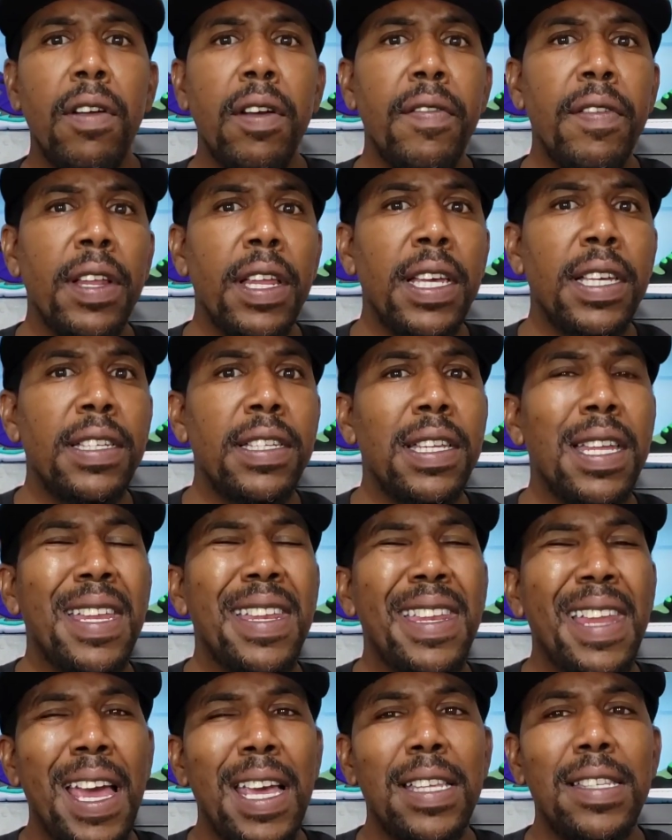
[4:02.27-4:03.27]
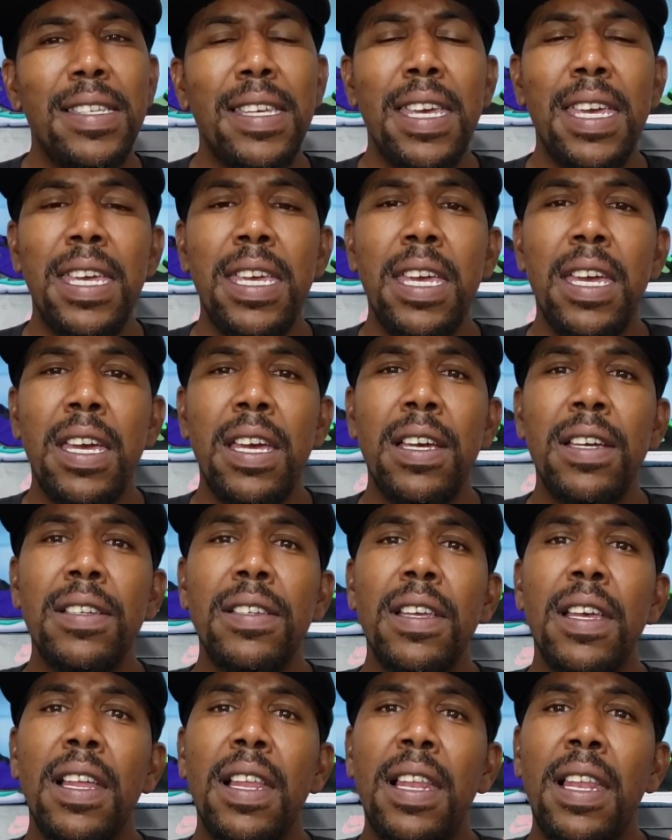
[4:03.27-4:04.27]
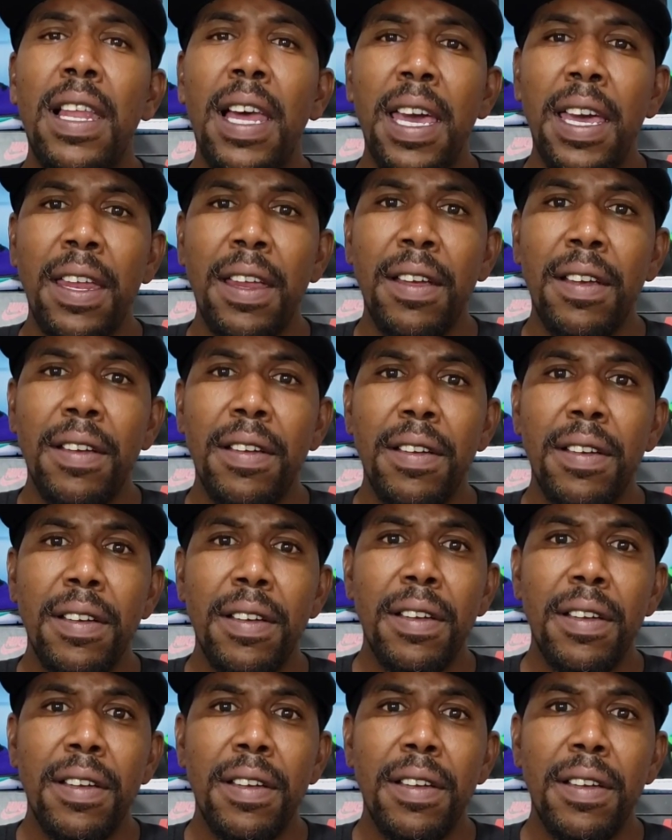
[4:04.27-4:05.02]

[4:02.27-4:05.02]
re-releasing it 19 years later.